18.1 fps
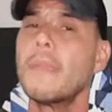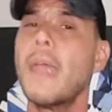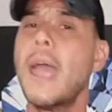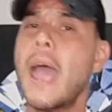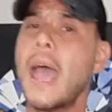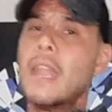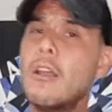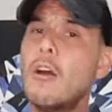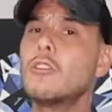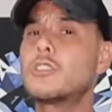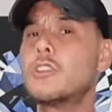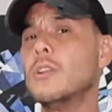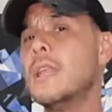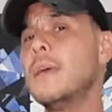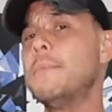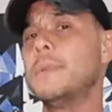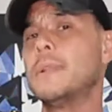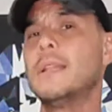And also,
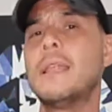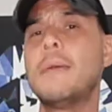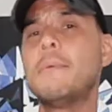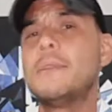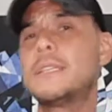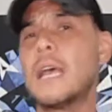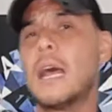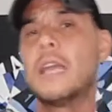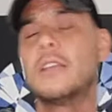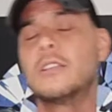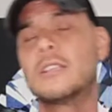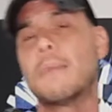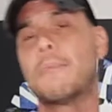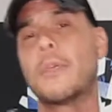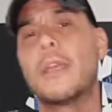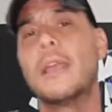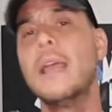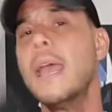let me tell you
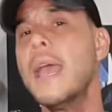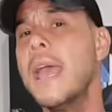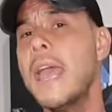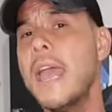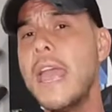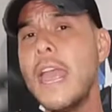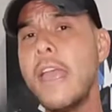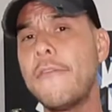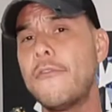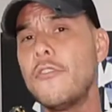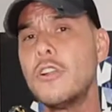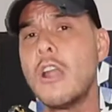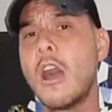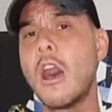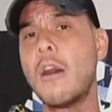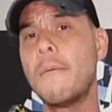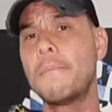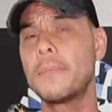something. If you're
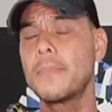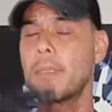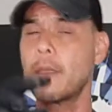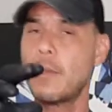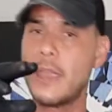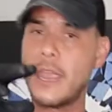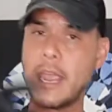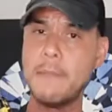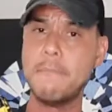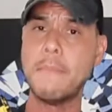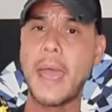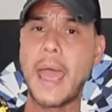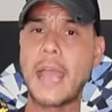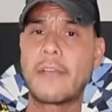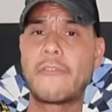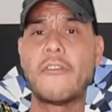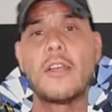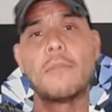not in
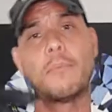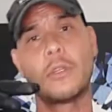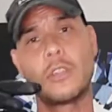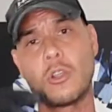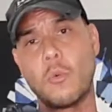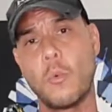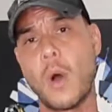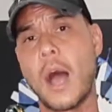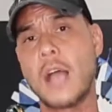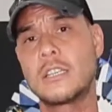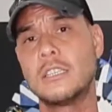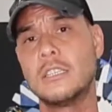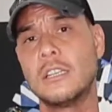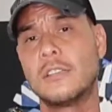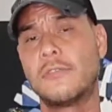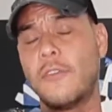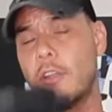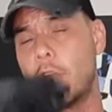Magfed, but you're watching
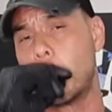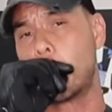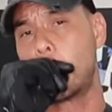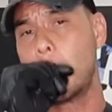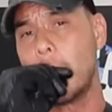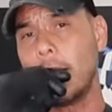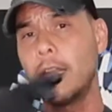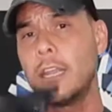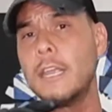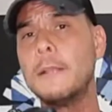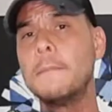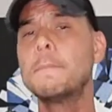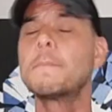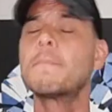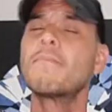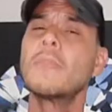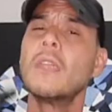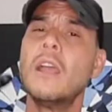this video, really,
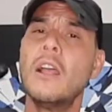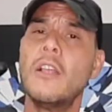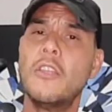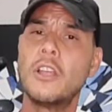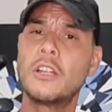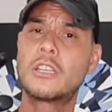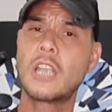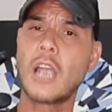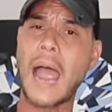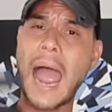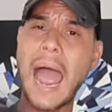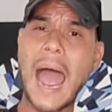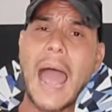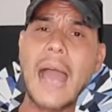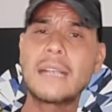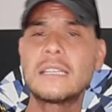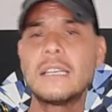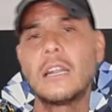the
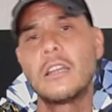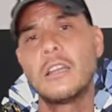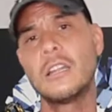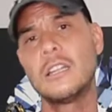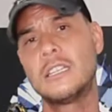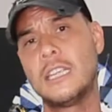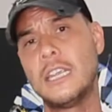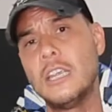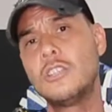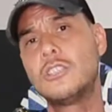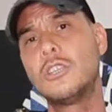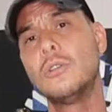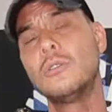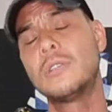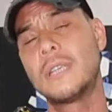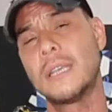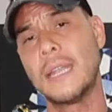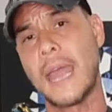hacks I'm going to teach you
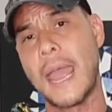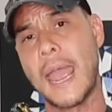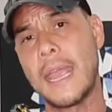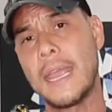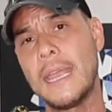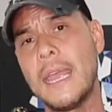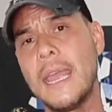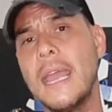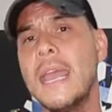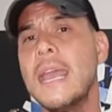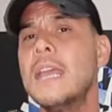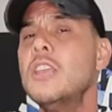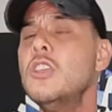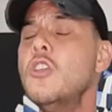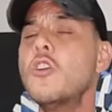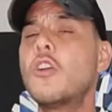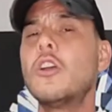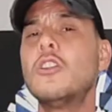today,
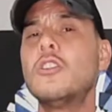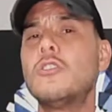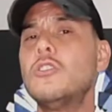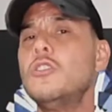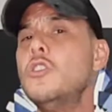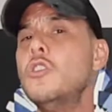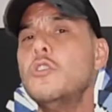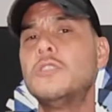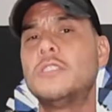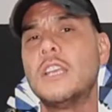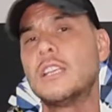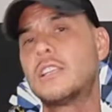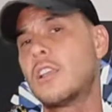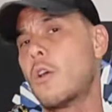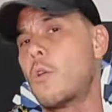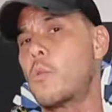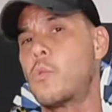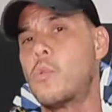you can use this
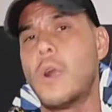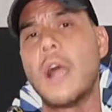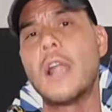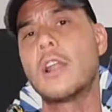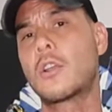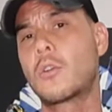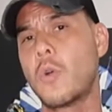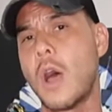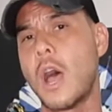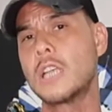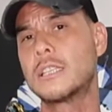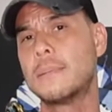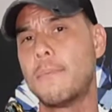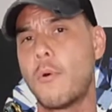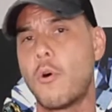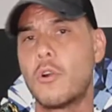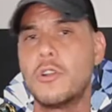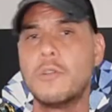right across the
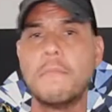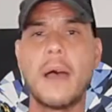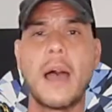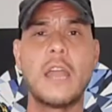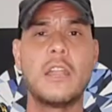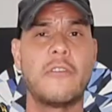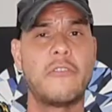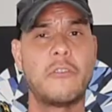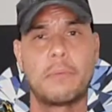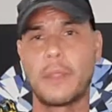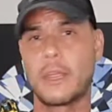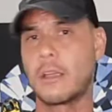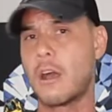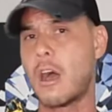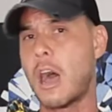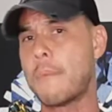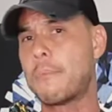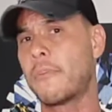board, no matter if you're playing
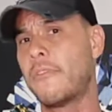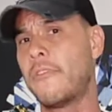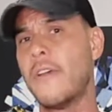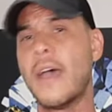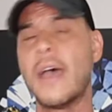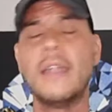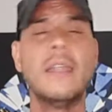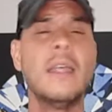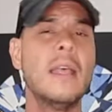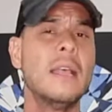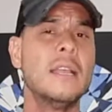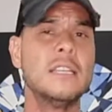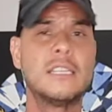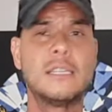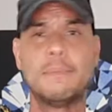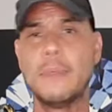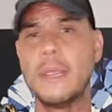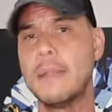Hopper-Fed,
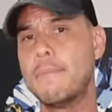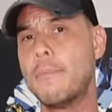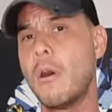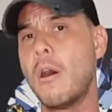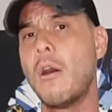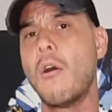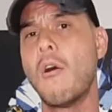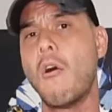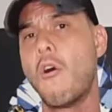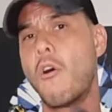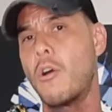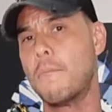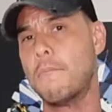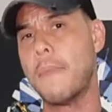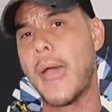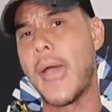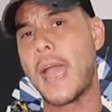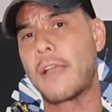Speedball, or
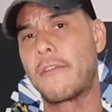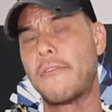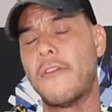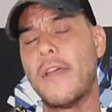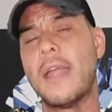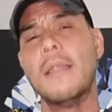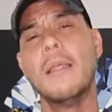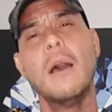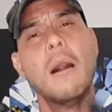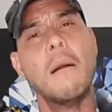Magfed.